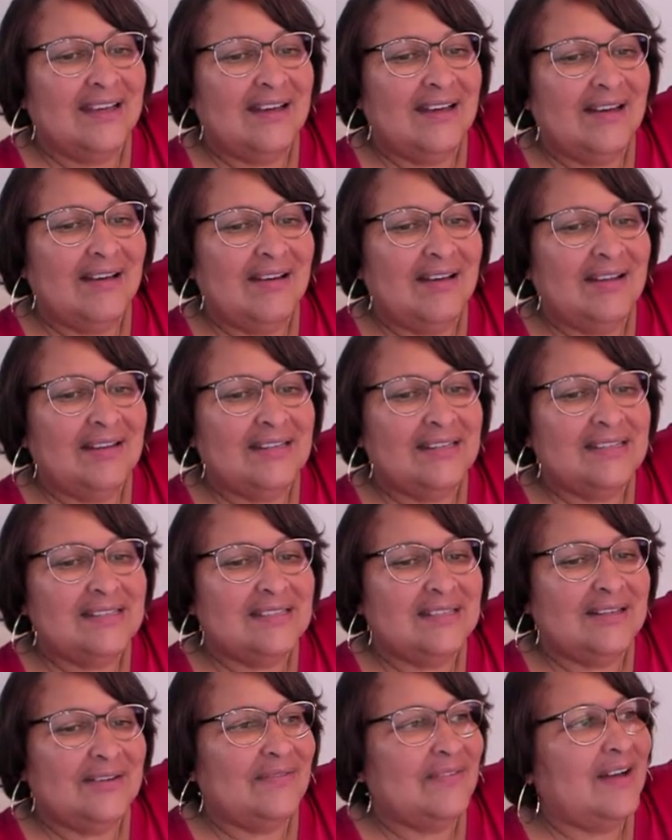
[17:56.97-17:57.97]
Oh, let's
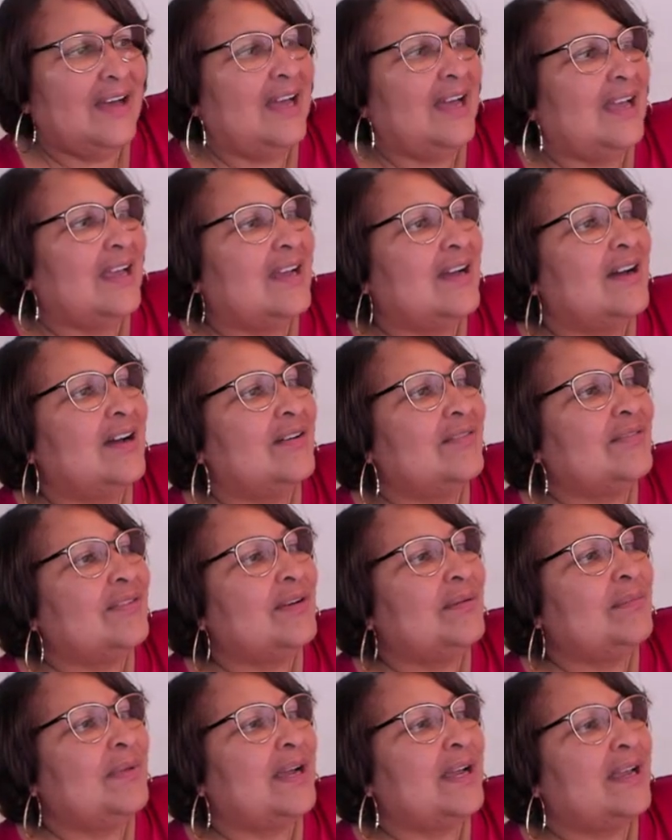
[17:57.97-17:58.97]
see if I cover
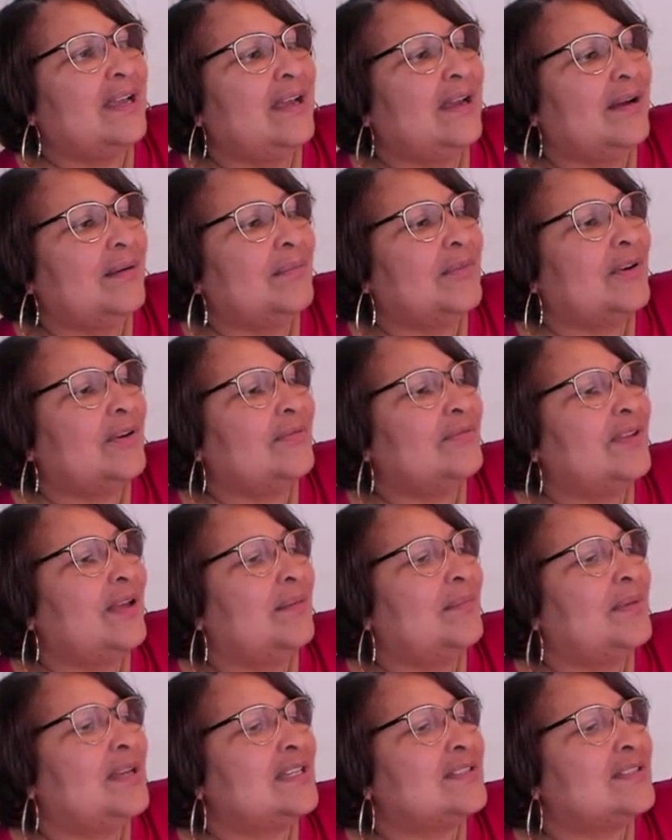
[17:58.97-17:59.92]
up my camera. that